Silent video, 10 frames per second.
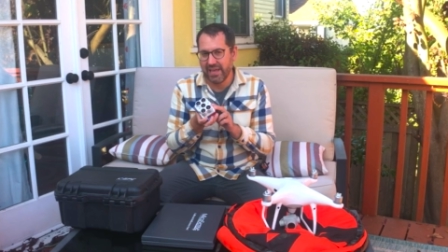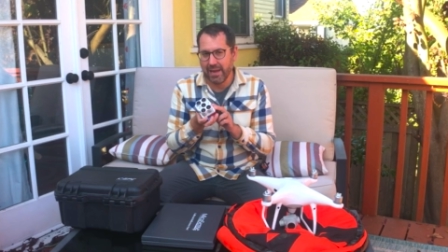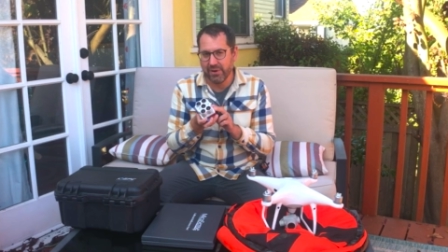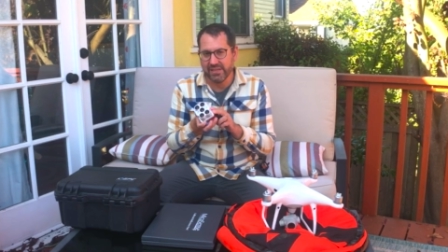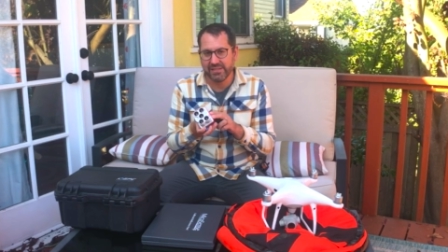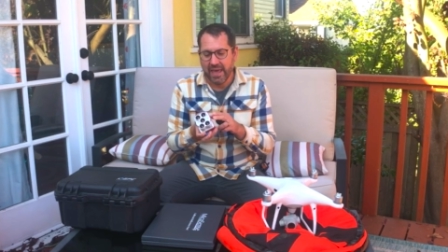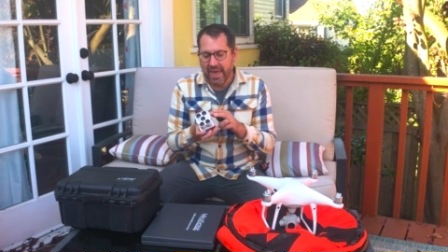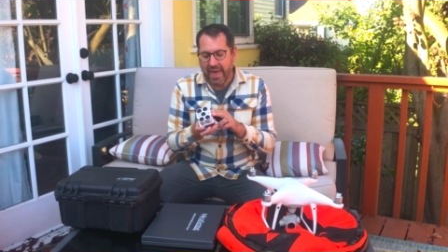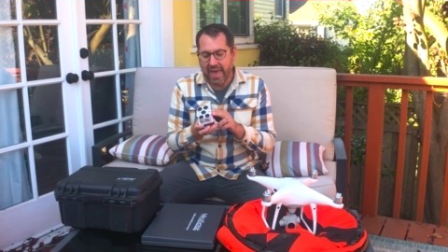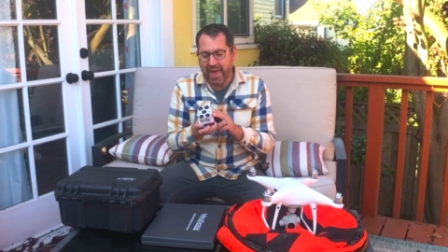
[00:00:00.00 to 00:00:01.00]
cameras,
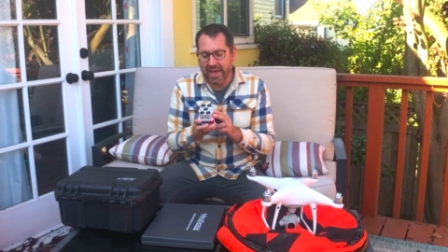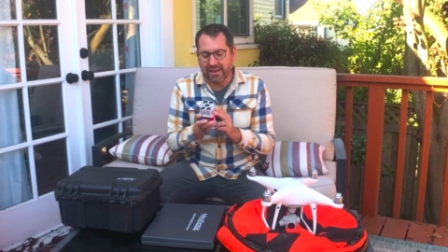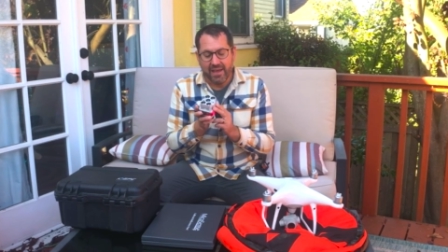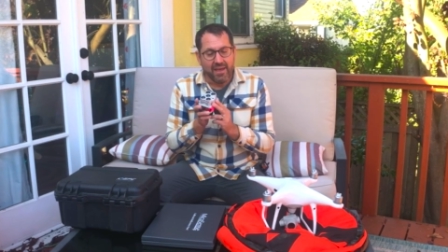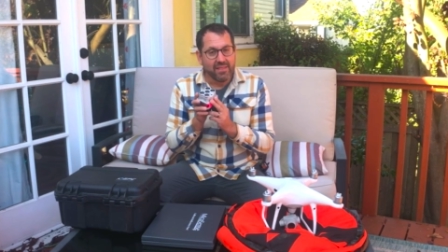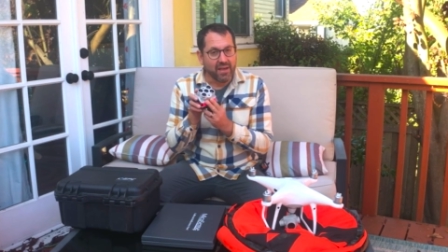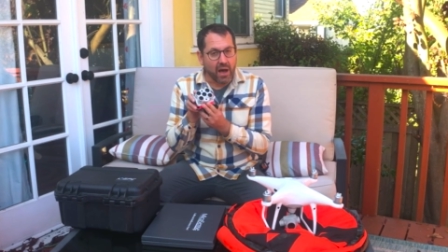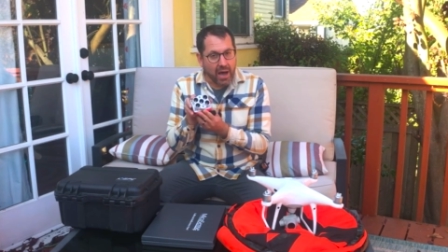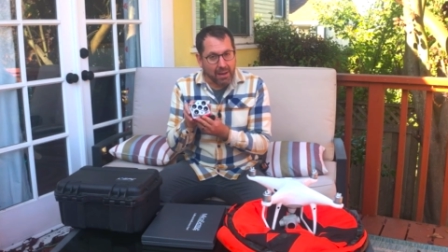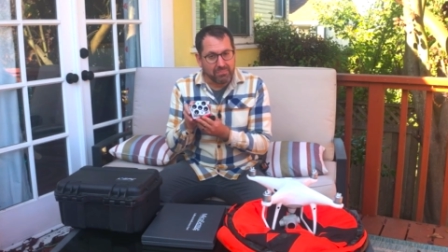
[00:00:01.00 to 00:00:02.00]
and the
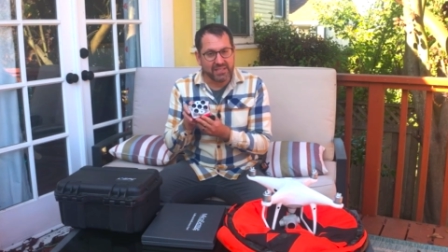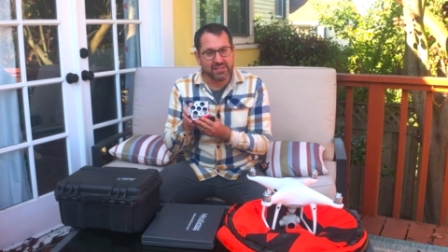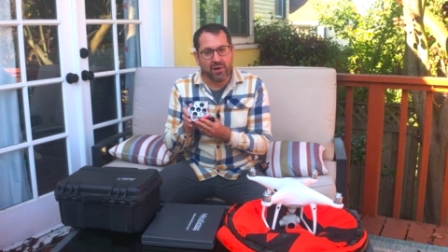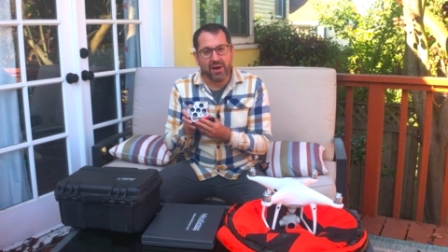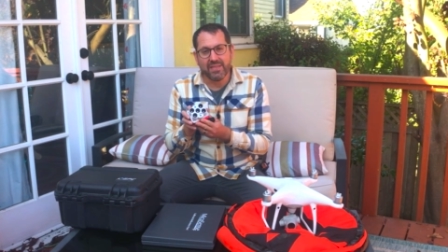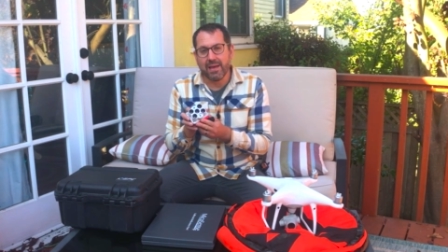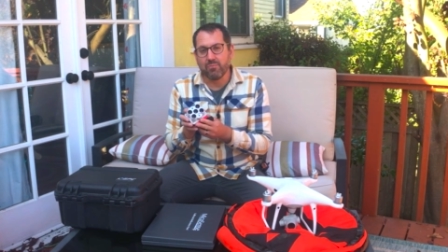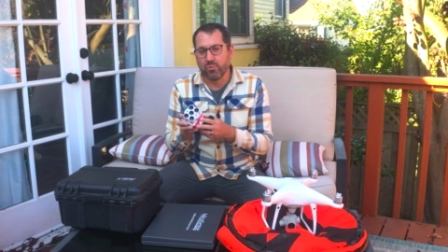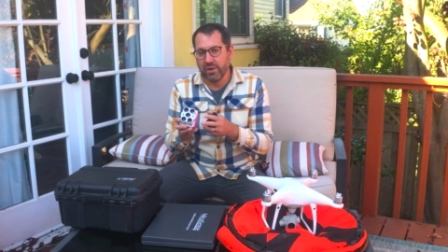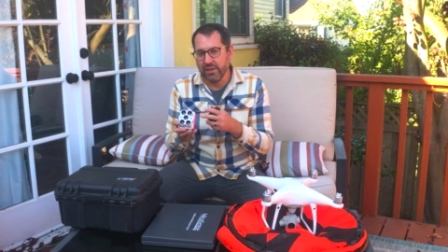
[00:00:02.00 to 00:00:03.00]
optics on
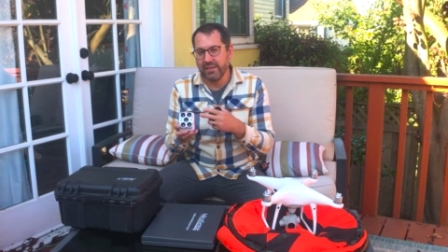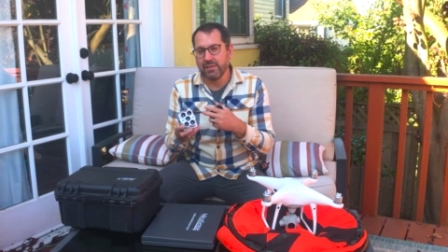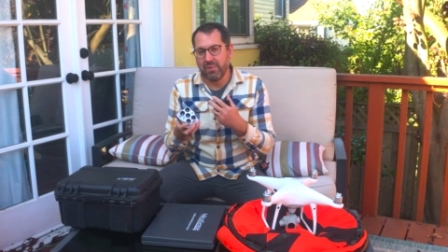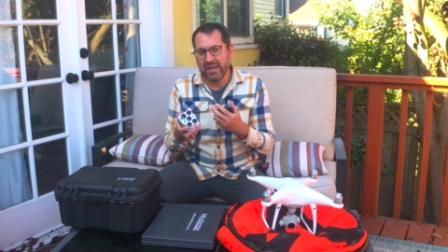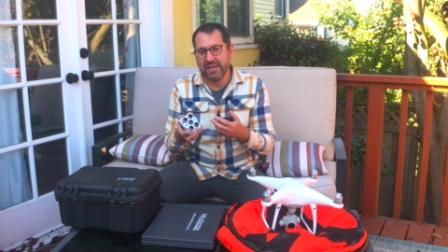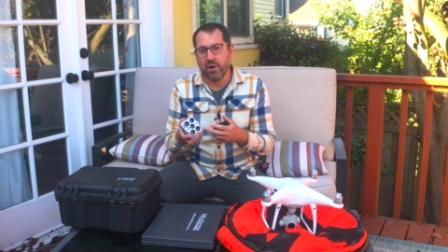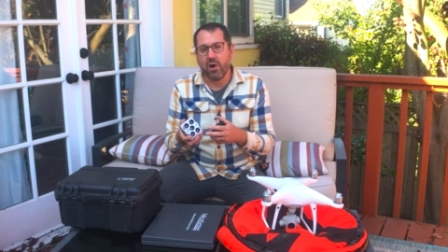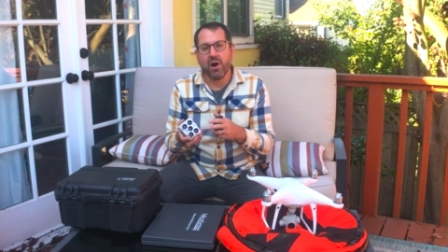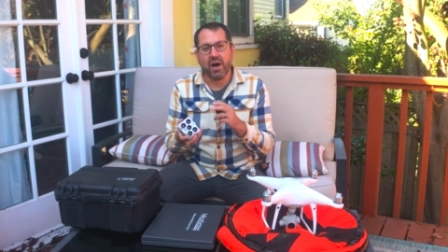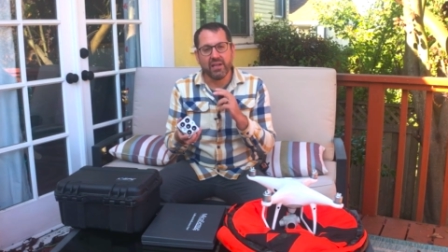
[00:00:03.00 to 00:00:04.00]
them really depend
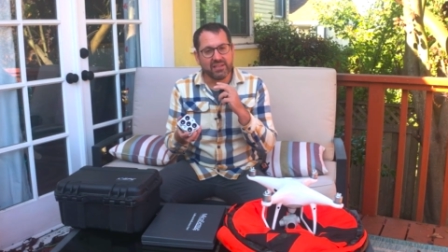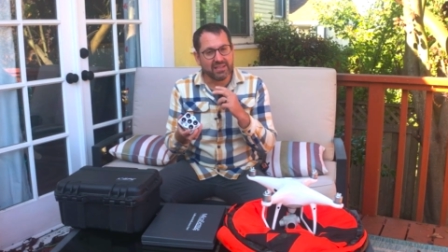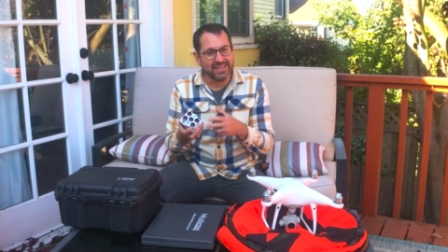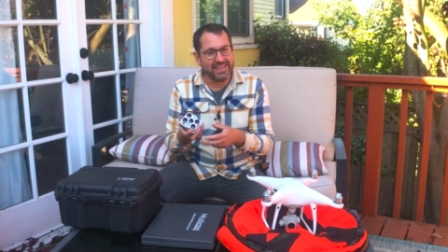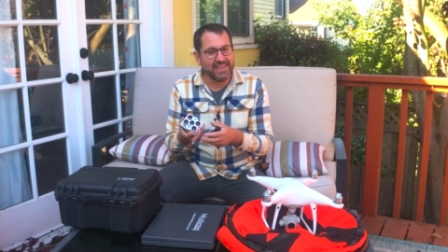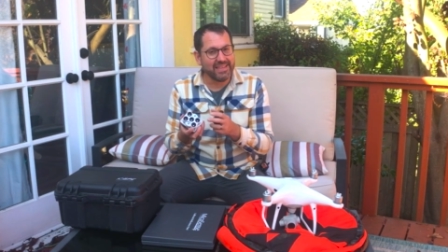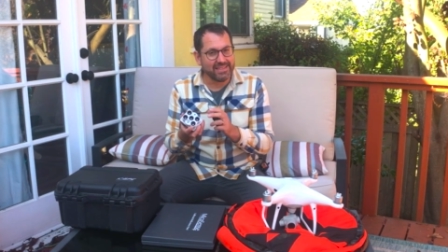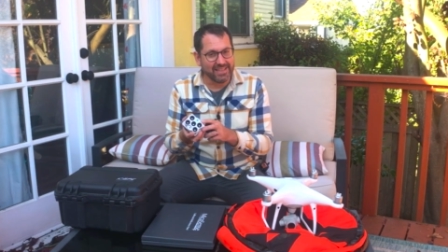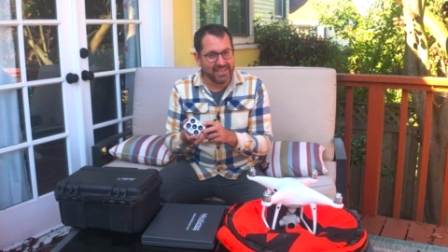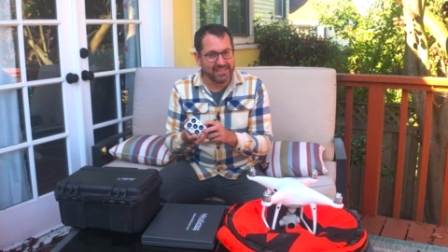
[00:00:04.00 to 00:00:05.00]
on
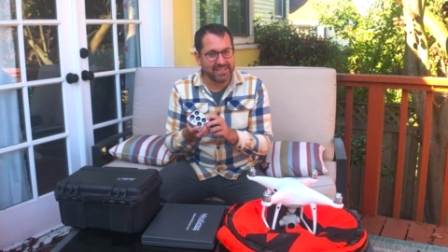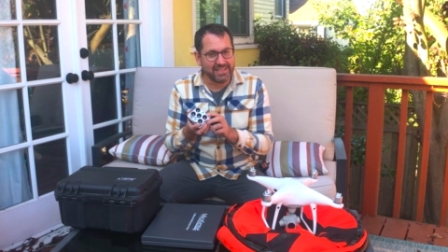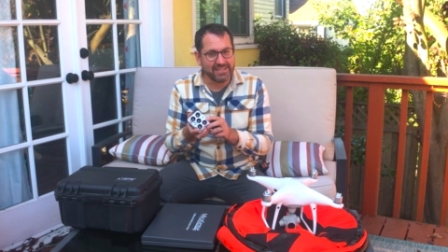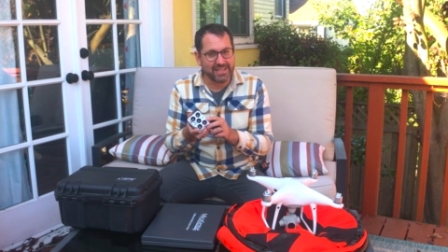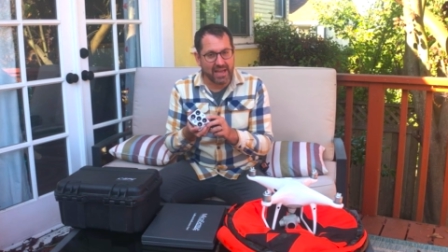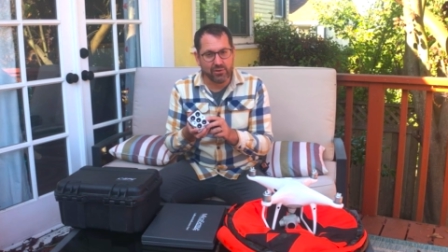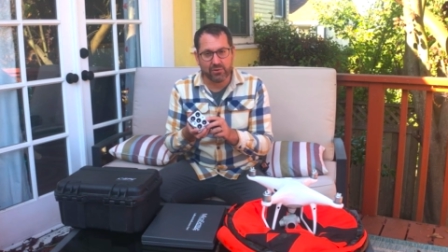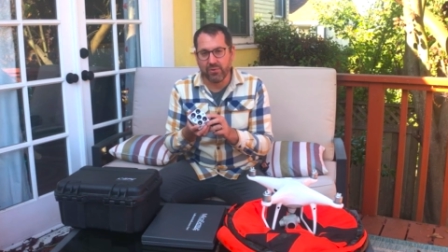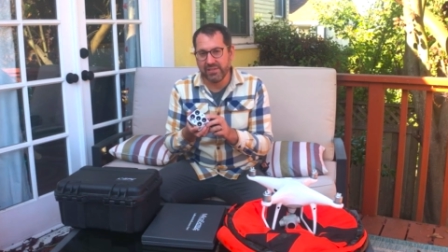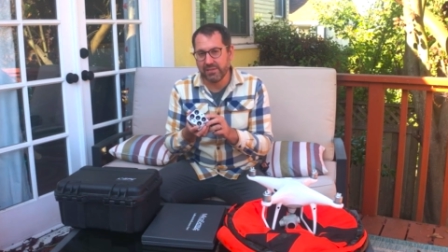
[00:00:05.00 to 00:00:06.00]
clean lenses that
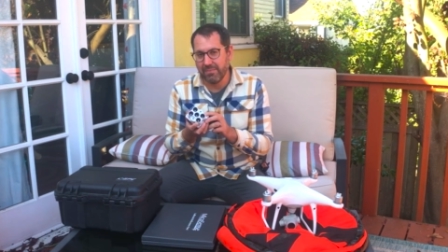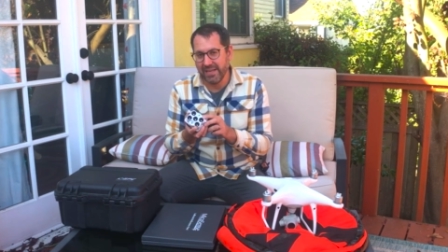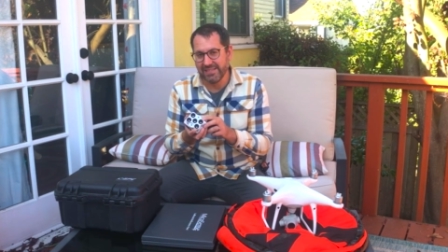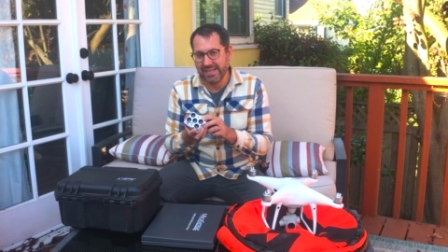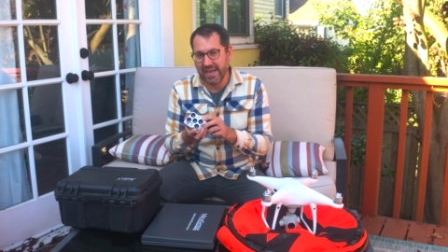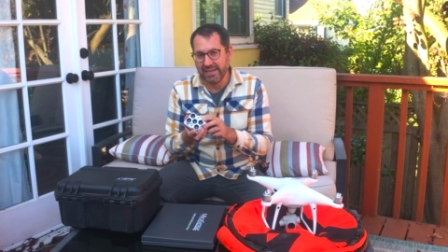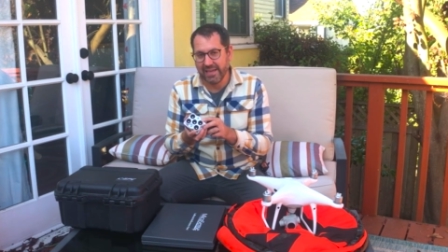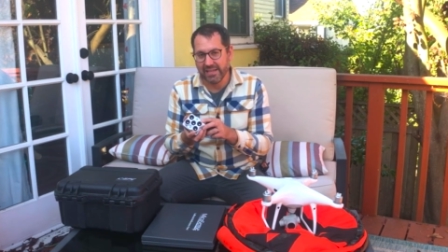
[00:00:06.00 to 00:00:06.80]
you're going to maintain.